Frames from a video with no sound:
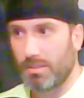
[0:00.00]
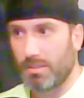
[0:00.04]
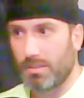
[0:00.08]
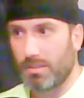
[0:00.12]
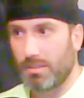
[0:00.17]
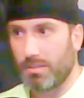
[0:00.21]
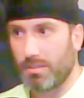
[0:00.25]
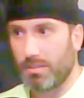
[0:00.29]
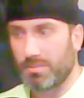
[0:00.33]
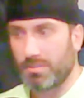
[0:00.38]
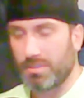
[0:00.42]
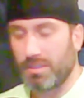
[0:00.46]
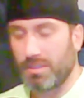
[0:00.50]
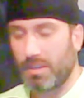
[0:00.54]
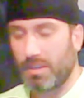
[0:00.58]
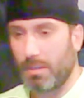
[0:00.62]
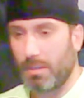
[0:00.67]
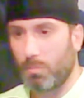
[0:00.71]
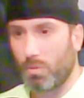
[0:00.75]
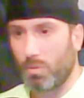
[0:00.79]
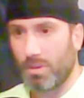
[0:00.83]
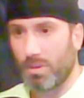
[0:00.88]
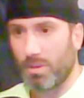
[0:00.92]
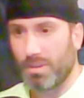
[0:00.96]
you'll see a lot
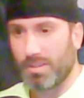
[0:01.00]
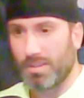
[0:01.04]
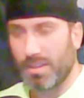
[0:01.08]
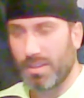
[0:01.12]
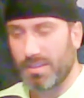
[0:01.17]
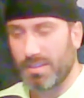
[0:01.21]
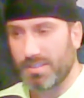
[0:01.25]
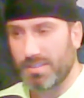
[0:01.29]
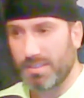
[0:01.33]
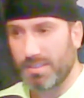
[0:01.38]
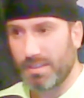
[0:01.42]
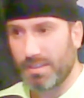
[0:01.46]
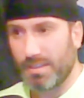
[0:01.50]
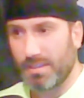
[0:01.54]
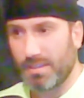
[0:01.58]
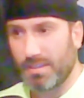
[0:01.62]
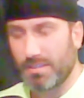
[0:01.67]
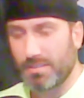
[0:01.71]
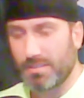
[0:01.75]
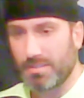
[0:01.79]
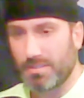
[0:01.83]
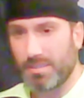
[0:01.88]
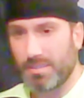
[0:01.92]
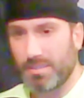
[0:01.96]
more intensity
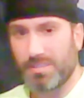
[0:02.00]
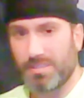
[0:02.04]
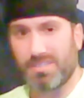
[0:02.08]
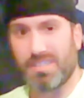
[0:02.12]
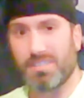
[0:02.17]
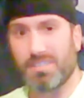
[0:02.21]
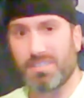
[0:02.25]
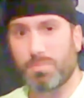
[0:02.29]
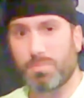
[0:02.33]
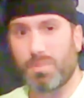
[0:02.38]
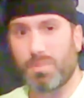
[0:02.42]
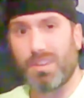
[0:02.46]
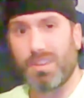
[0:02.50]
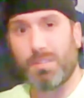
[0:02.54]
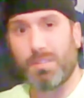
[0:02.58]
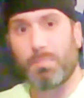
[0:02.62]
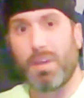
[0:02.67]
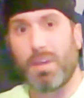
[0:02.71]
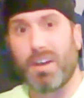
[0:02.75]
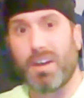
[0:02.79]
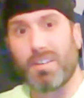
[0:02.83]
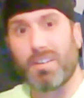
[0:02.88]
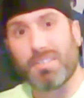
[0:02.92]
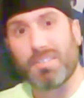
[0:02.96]
since we're in a
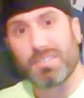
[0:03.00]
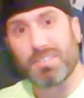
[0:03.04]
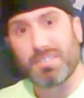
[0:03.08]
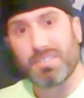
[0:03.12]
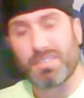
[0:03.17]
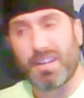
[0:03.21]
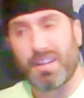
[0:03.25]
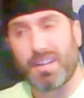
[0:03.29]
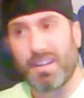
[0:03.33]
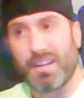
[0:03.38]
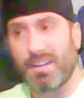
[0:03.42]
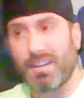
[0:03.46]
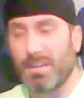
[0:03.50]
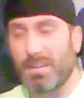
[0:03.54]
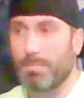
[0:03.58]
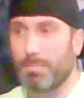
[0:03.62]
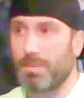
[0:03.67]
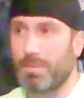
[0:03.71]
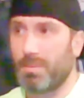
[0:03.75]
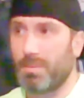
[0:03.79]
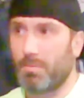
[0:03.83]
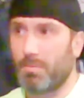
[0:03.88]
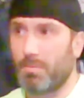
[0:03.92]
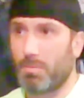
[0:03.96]
modern society,
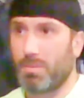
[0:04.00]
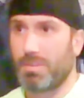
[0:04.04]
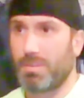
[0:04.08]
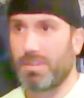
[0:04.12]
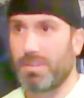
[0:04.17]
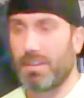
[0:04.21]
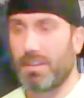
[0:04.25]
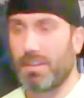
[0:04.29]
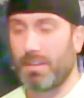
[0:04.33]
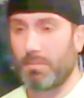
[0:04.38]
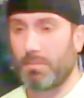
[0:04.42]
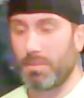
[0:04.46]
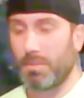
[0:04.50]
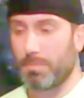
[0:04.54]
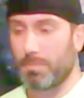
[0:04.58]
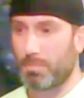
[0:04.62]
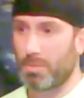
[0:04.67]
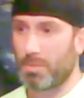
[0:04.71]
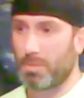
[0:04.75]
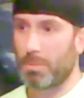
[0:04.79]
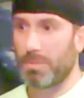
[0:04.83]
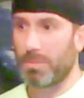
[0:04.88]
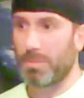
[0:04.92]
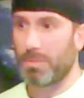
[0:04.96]
but we're dealing with
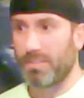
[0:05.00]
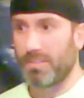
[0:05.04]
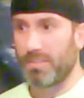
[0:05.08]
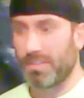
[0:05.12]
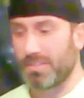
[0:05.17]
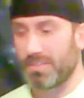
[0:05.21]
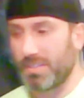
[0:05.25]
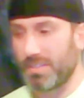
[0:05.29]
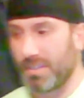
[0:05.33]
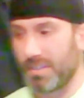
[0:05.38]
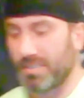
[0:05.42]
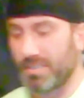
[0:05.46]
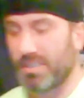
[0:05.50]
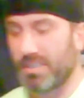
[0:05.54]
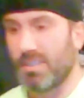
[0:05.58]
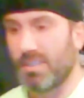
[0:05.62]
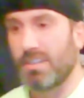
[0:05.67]
primitive instincts.